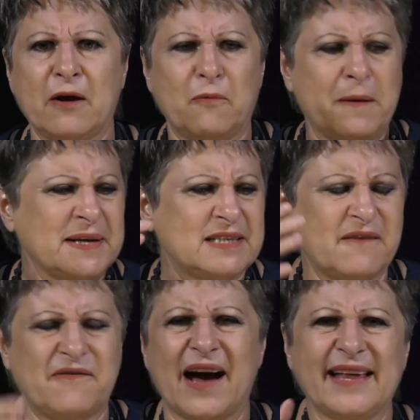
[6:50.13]
We must
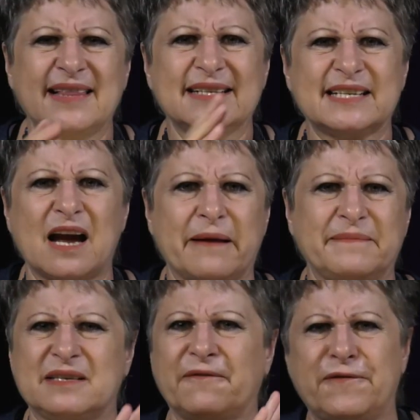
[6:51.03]
divide the
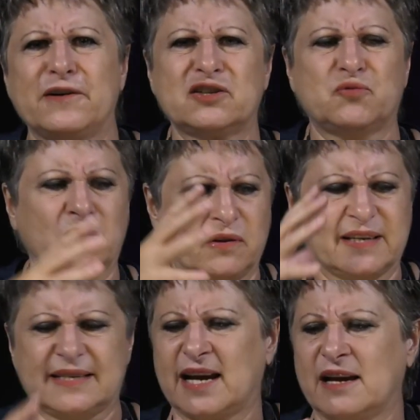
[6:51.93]
times, the first world,
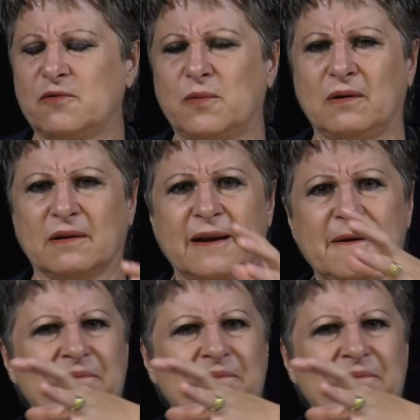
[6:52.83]
the second world.